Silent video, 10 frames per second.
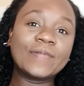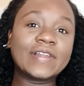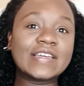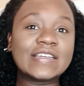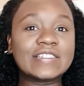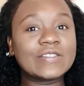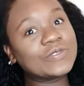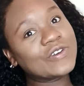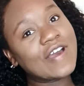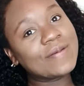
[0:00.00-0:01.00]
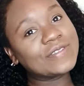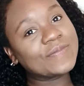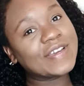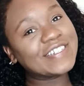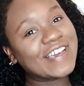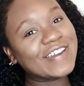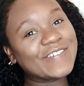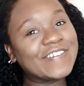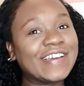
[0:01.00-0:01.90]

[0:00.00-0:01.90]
please subscribe to my channel.